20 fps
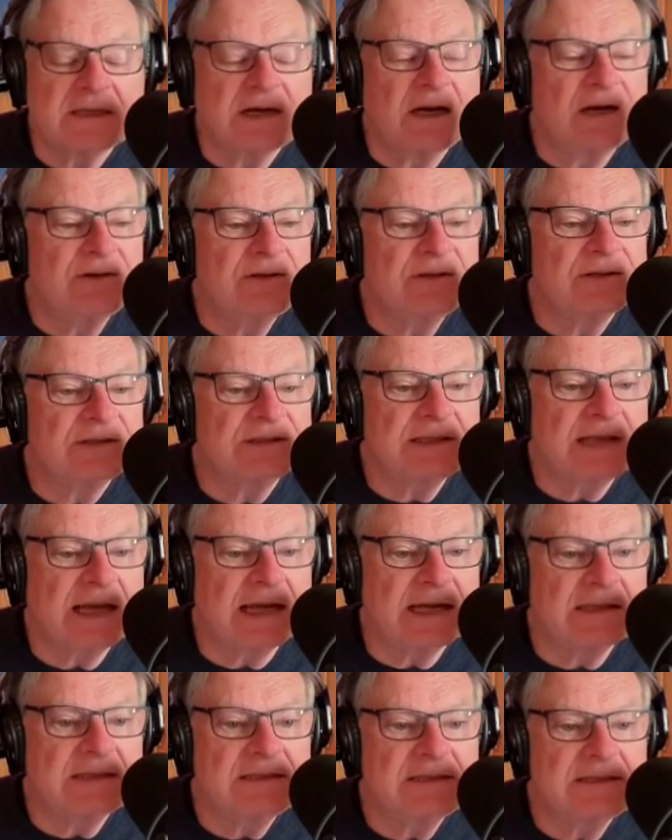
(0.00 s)

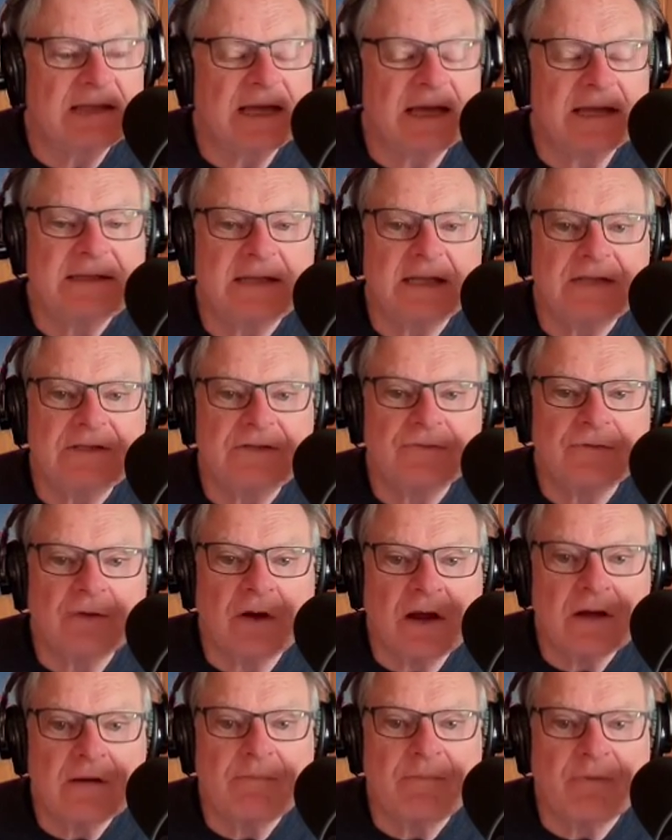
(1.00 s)
understands that the
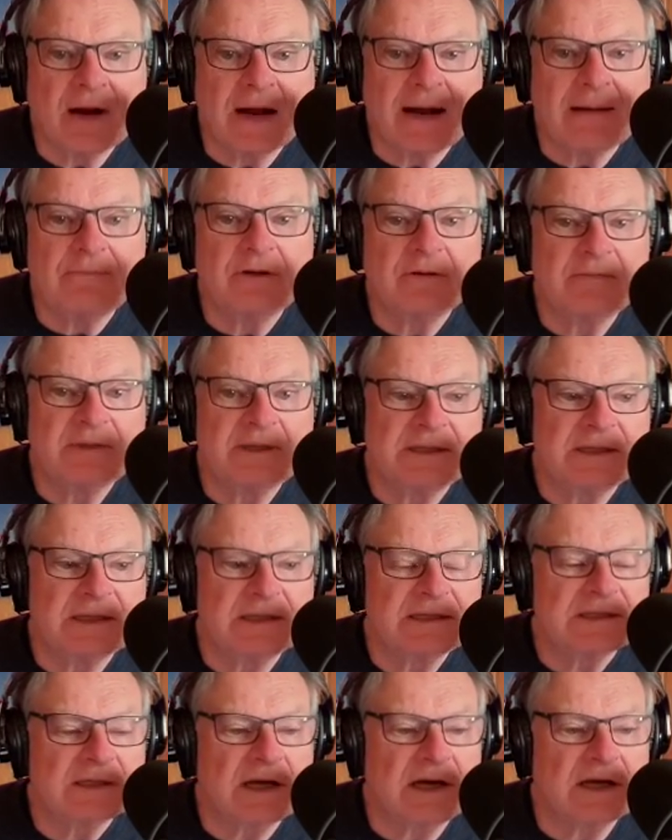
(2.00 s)
drug problem in
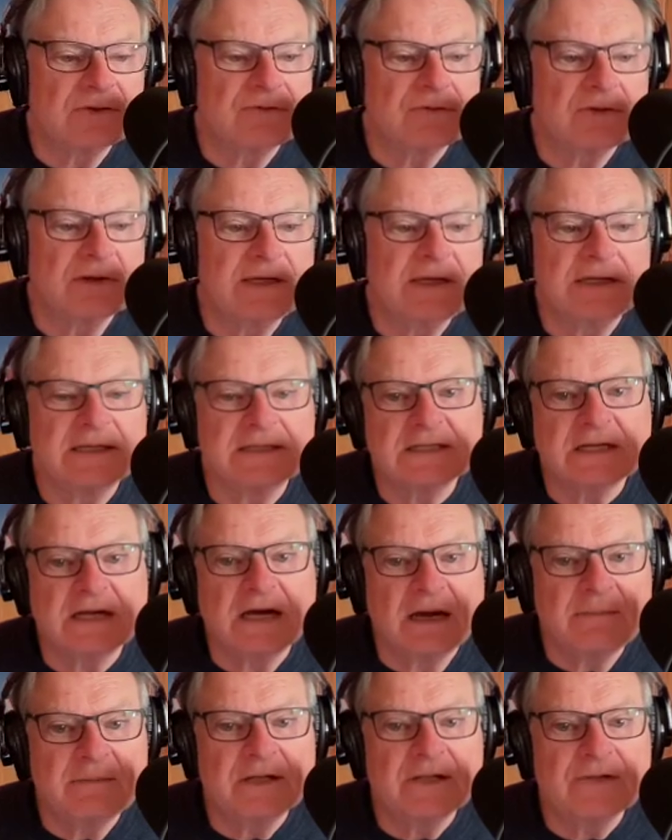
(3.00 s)
this country is
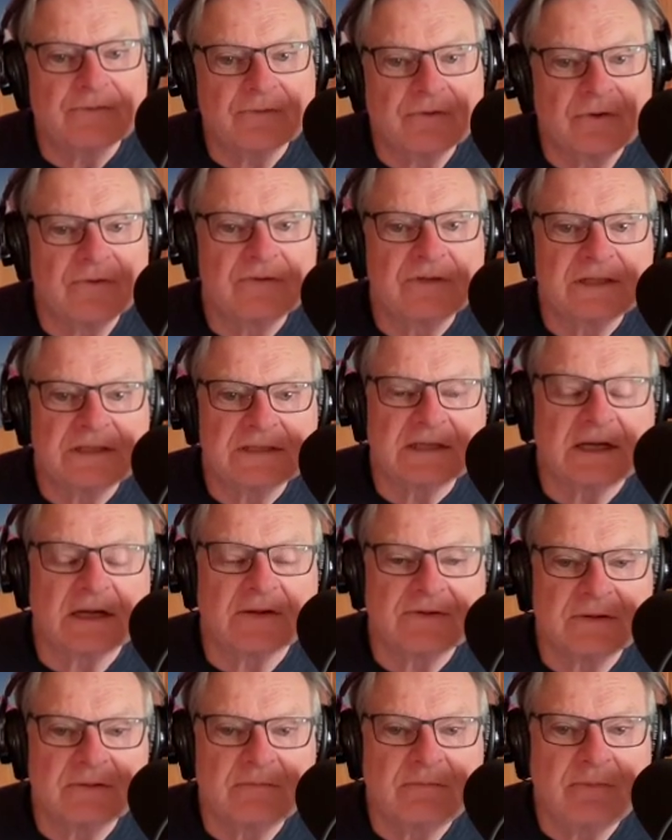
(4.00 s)
coming through the
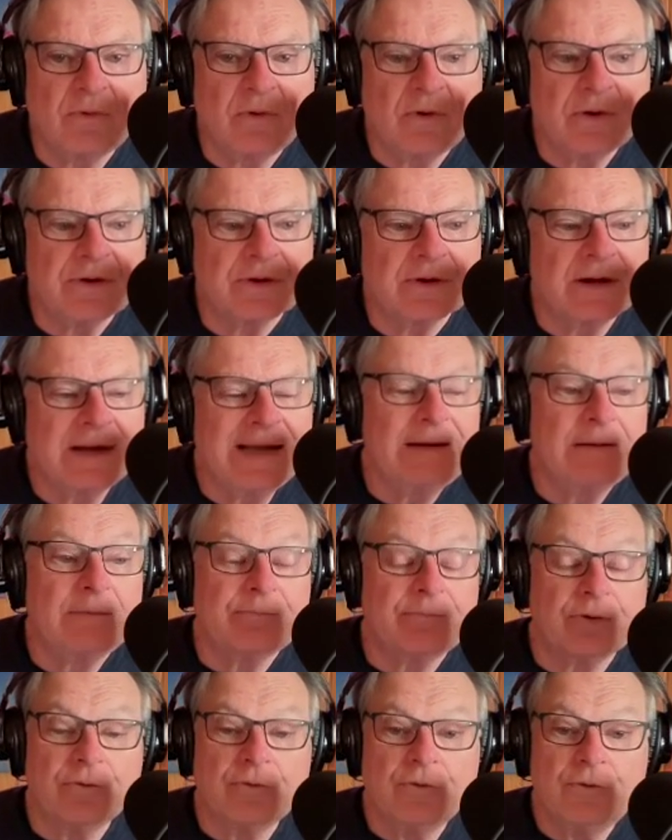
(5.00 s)
southern border.
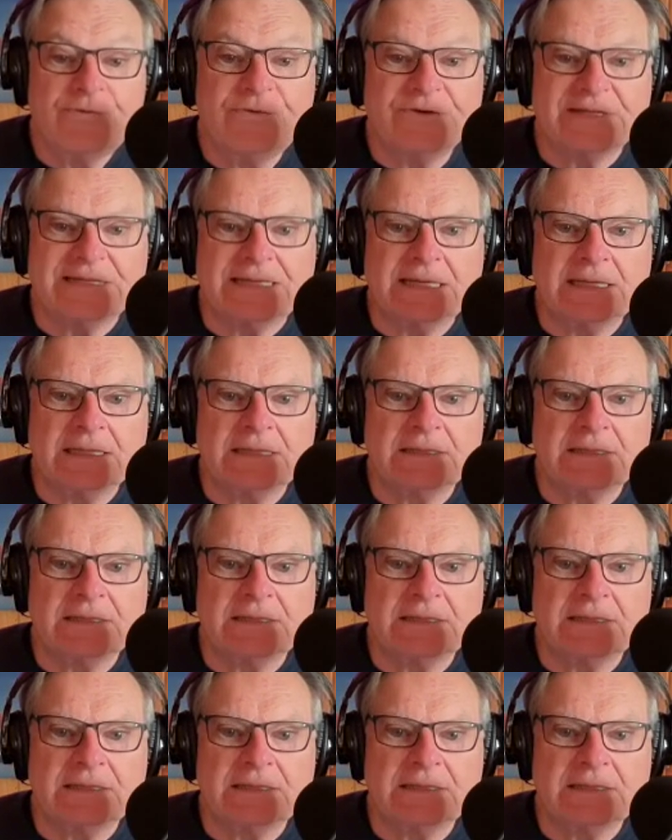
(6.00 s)
Proven.